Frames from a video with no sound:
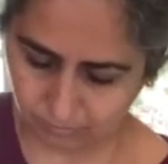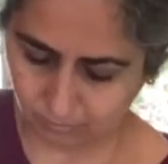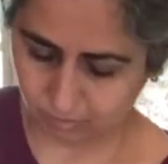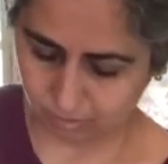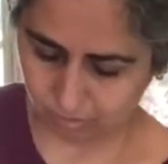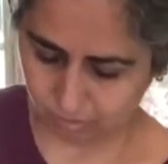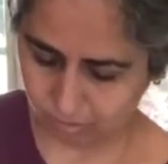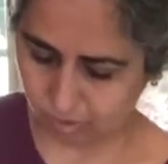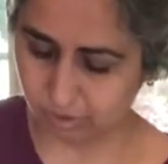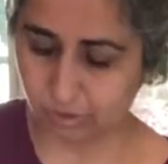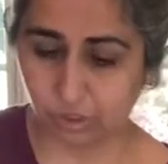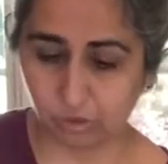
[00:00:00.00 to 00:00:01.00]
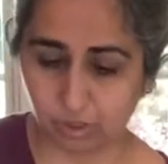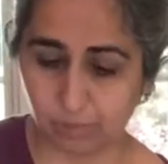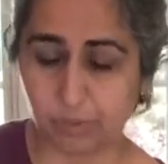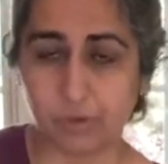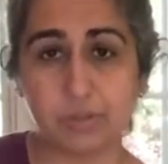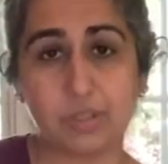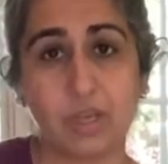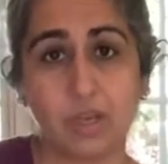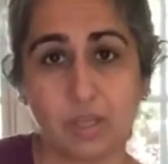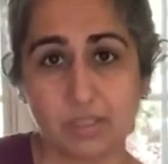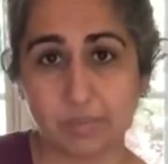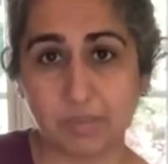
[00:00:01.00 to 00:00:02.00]
There goes all the cucumbers.
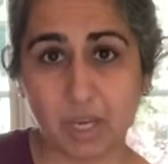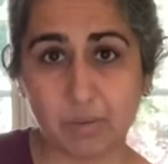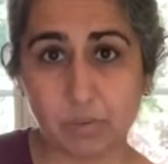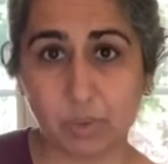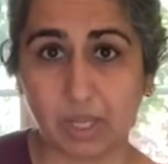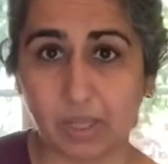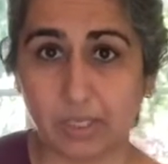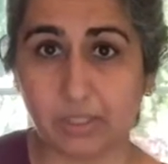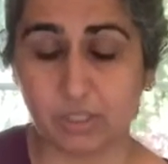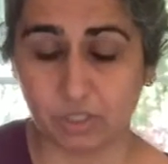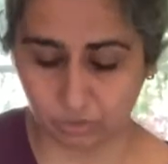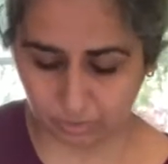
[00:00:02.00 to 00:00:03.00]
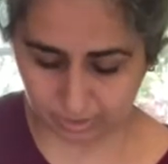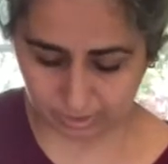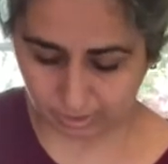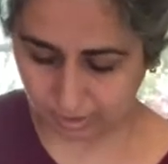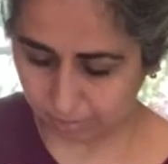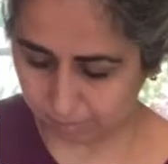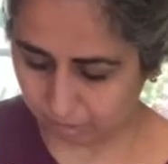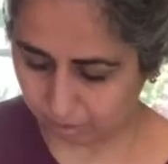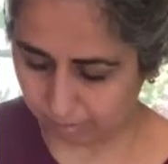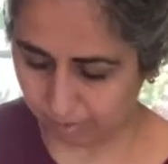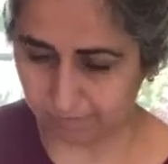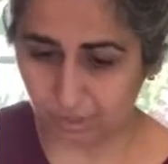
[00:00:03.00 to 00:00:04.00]
Sometimes what I like to do is cut up all
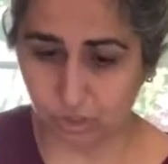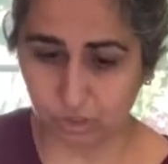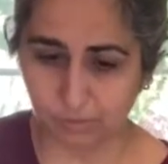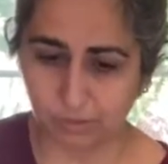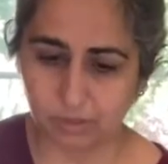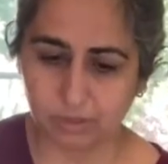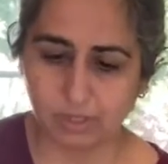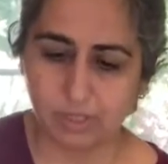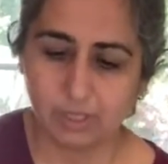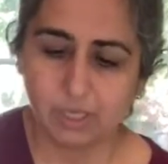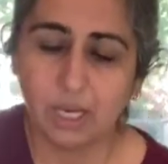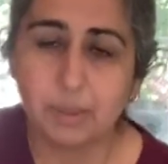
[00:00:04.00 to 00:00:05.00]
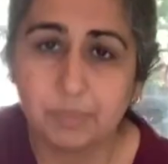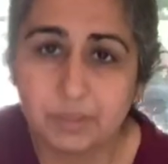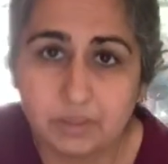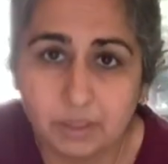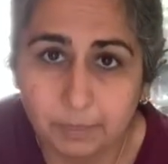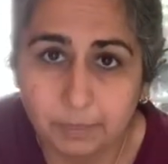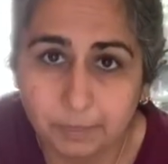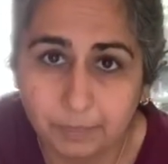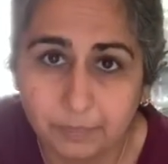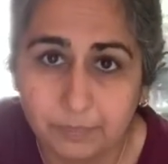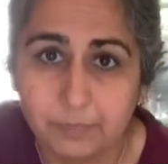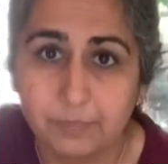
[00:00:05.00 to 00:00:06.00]
my vegetables and put them
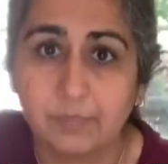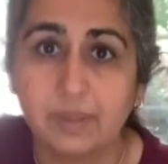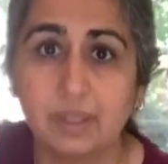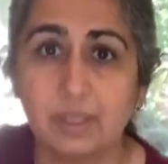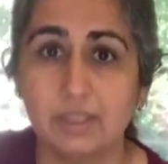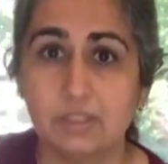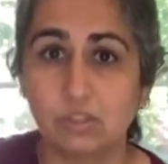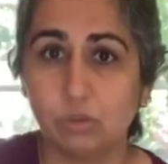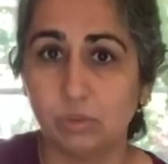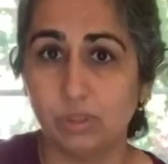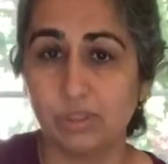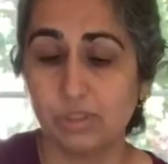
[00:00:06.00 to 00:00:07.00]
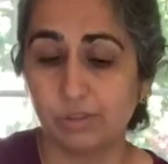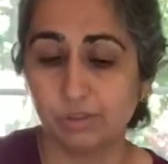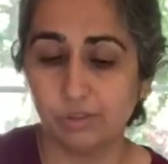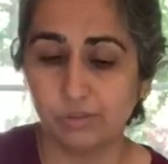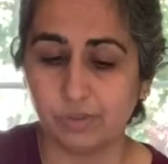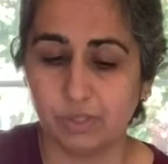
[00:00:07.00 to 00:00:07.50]
in this cool and serve,